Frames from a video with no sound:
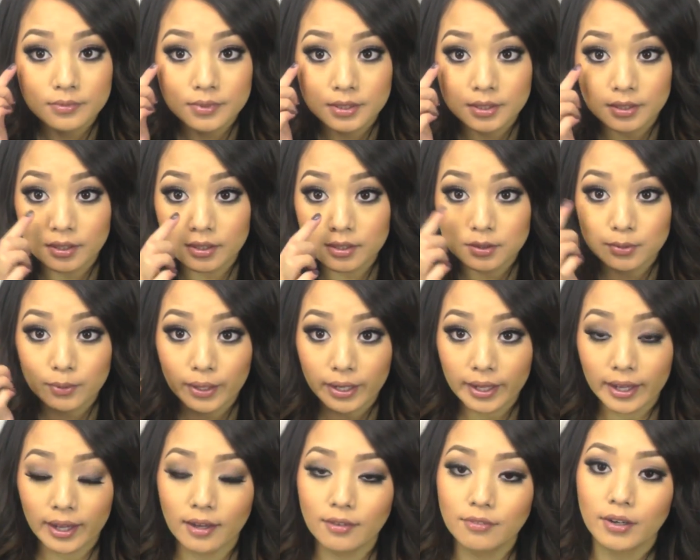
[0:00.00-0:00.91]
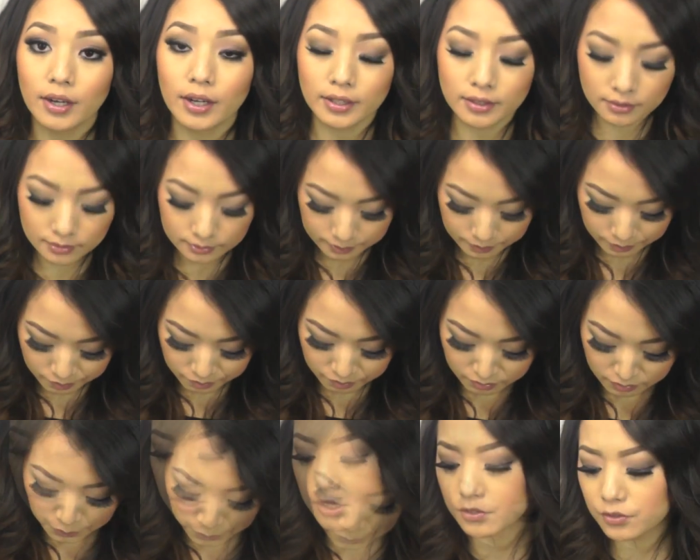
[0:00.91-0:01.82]
so that's what I have on.
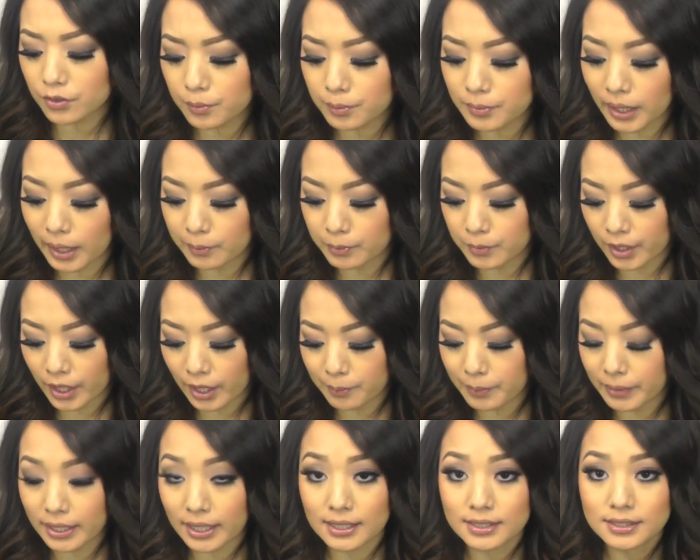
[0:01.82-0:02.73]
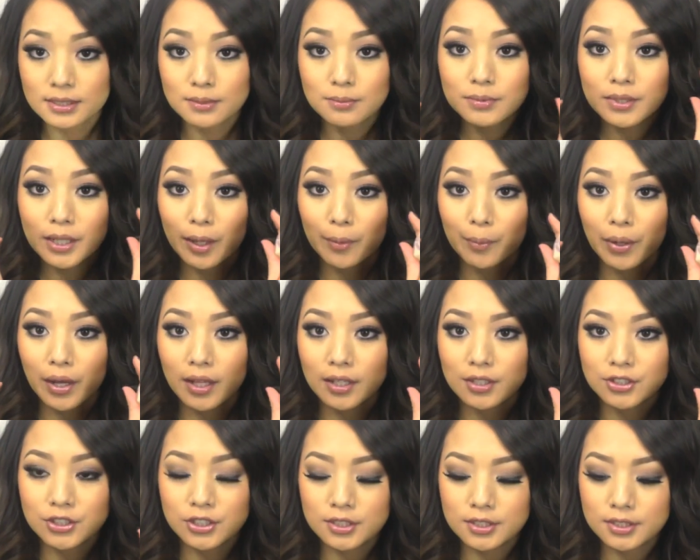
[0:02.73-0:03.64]
So from Lime Crime, I got some nail
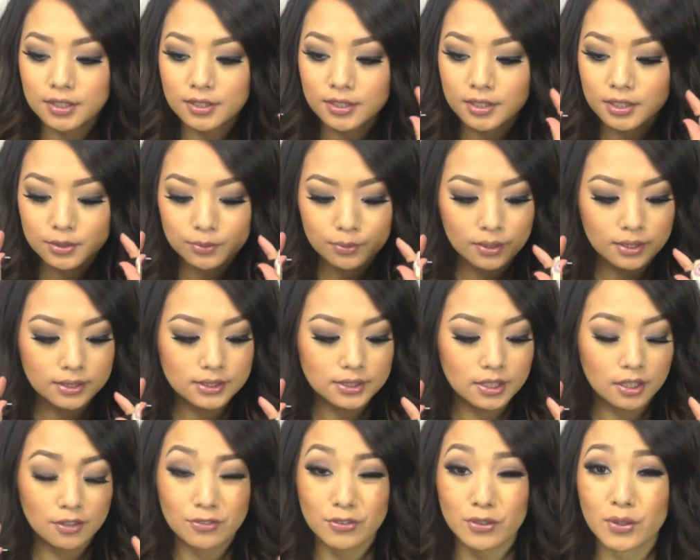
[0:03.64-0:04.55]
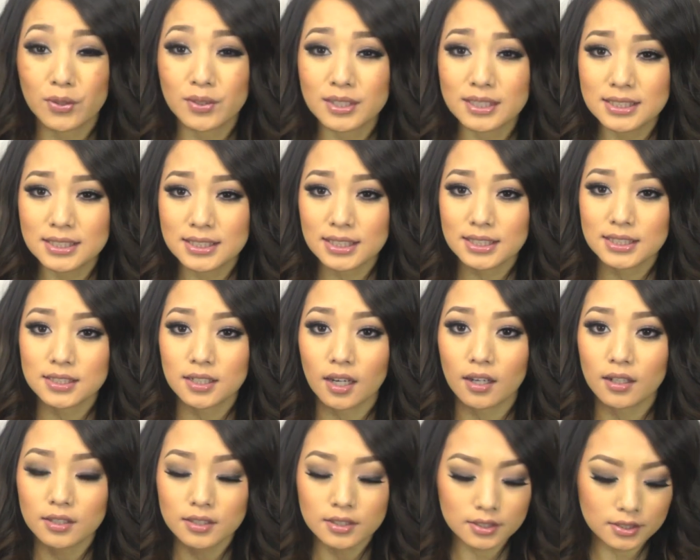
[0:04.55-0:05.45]
polishes, and these were on sale for only $6
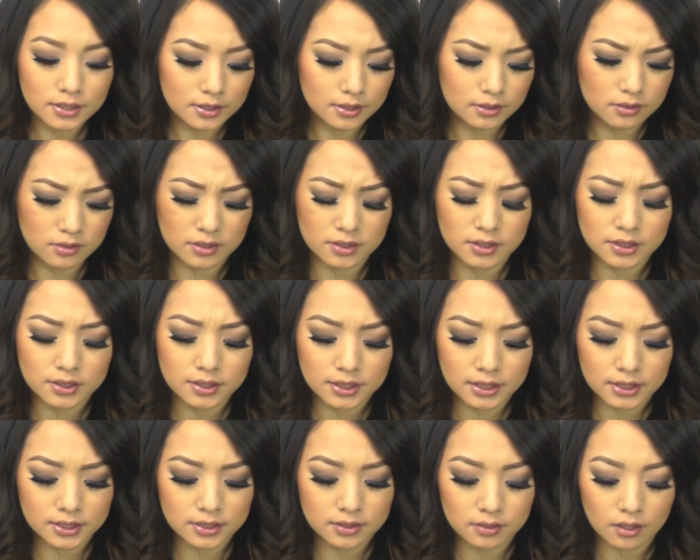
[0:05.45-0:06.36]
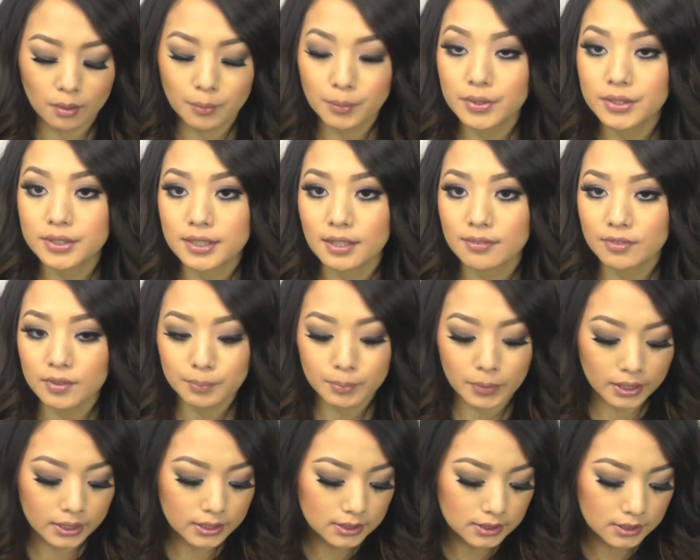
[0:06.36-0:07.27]
or almost
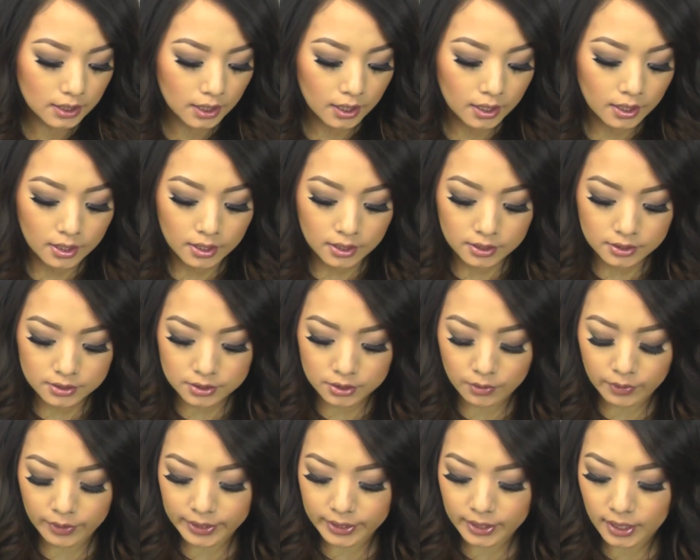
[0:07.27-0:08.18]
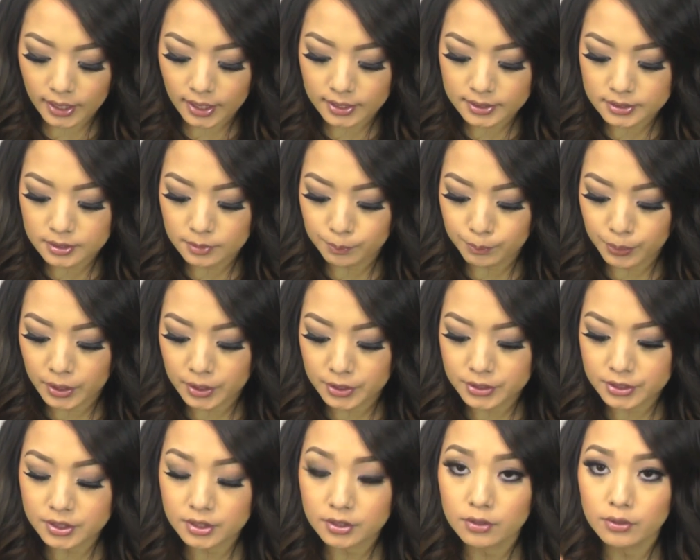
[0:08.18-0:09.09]
$7. So I got
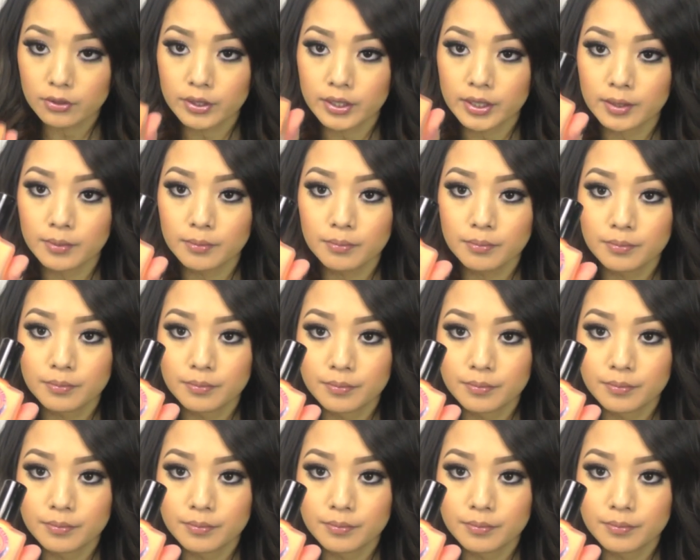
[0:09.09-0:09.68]
Peaches and Cream,